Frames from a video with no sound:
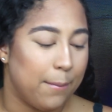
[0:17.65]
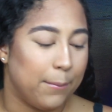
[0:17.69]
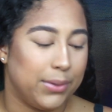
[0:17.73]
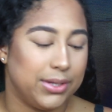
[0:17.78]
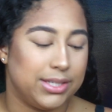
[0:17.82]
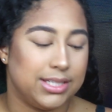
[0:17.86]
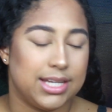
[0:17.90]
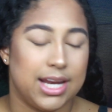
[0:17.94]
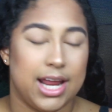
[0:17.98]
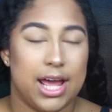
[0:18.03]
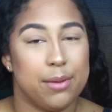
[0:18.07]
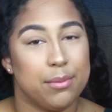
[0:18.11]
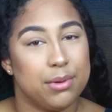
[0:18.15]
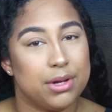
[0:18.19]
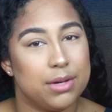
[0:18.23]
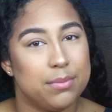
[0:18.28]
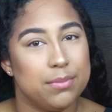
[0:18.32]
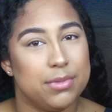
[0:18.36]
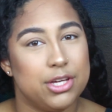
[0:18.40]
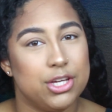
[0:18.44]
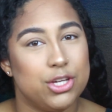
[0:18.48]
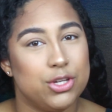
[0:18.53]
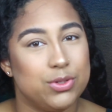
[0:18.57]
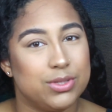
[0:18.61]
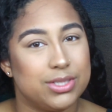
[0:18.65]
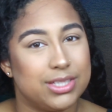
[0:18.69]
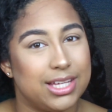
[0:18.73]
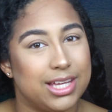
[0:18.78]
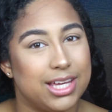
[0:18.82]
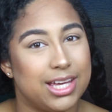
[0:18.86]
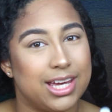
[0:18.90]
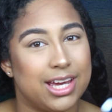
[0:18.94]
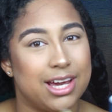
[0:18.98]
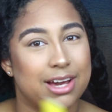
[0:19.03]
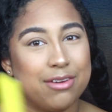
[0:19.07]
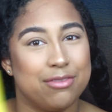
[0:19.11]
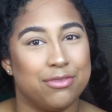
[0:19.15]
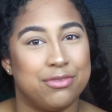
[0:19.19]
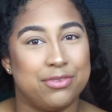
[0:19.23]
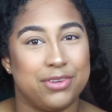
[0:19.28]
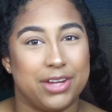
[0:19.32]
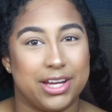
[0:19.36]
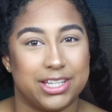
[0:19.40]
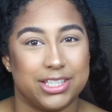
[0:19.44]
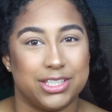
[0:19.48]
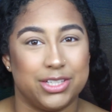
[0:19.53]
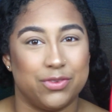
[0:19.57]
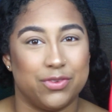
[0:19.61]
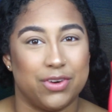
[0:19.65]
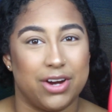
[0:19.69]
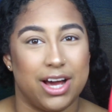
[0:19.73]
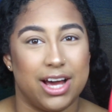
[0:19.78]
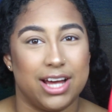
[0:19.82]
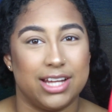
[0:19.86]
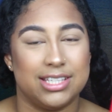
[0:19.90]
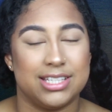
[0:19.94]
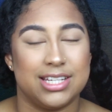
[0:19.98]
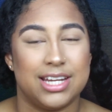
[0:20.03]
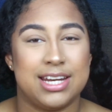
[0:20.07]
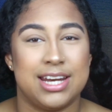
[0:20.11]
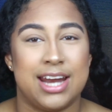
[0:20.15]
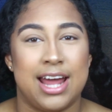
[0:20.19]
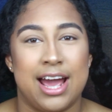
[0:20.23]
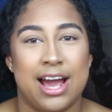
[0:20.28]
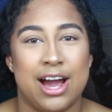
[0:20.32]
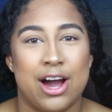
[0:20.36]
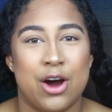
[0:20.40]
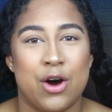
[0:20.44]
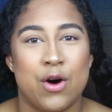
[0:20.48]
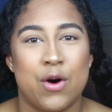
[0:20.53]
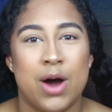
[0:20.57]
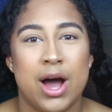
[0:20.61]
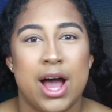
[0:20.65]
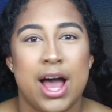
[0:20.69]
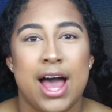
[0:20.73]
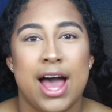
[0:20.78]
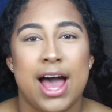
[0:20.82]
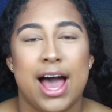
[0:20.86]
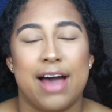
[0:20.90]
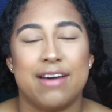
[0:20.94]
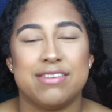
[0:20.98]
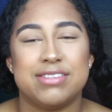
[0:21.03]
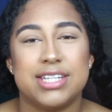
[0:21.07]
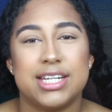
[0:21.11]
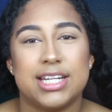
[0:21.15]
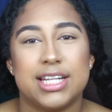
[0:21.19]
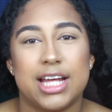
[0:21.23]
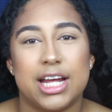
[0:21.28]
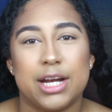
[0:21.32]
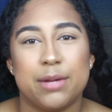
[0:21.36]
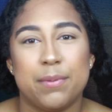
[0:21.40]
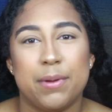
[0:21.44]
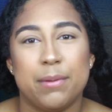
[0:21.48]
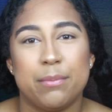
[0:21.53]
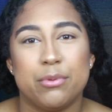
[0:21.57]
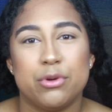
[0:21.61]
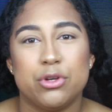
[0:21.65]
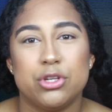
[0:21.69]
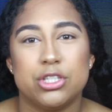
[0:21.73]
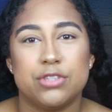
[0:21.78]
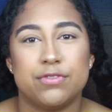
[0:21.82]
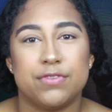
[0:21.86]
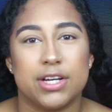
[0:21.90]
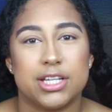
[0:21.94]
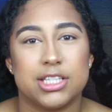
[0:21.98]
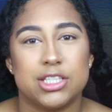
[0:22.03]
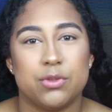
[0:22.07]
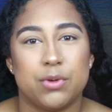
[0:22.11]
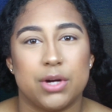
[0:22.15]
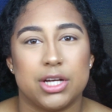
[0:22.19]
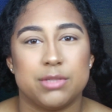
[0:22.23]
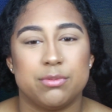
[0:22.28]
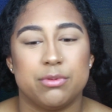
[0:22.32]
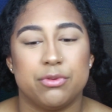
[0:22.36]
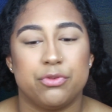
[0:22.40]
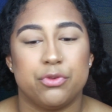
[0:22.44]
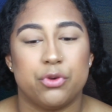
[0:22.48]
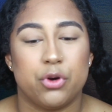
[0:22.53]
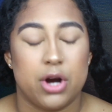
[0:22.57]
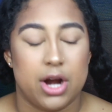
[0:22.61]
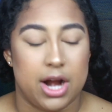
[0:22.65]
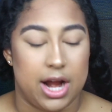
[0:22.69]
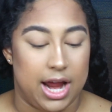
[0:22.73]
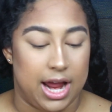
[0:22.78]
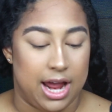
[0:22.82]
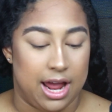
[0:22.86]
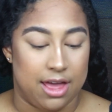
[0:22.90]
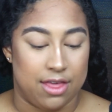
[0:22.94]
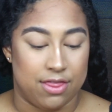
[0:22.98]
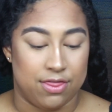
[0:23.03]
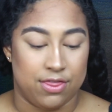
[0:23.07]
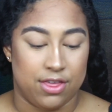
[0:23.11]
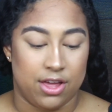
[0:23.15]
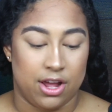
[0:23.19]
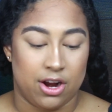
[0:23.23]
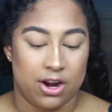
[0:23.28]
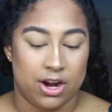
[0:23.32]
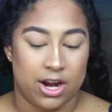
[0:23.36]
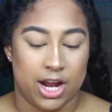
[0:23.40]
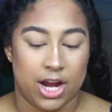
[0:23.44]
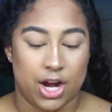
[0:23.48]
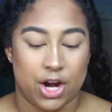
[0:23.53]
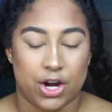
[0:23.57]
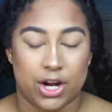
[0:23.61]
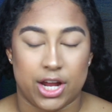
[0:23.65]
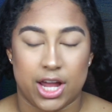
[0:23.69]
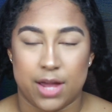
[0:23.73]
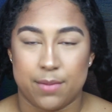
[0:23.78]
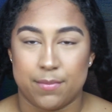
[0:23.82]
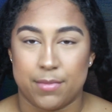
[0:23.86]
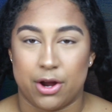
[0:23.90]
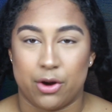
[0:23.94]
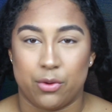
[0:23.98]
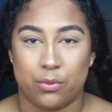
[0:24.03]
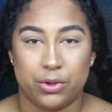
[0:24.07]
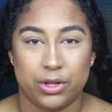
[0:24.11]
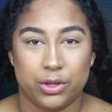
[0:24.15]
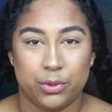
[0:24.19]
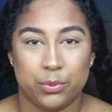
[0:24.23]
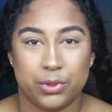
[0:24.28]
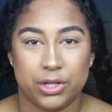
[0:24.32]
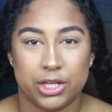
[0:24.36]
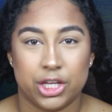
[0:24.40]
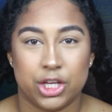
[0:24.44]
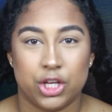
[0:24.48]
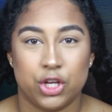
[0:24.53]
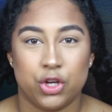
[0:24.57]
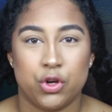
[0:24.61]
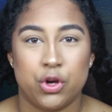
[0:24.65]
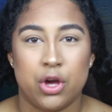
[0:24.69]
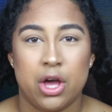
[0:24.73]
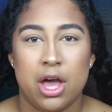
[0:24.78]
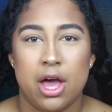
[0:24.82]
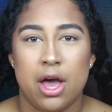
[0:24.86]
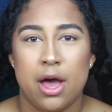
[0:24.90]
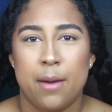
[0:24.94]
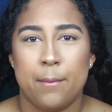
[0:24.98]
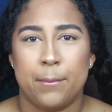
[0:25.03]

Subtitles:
But today I'm going to be using Flexi-Rods. Now, I've seen a lot of people use Flexi-Rods before and their hair came out really, really cute.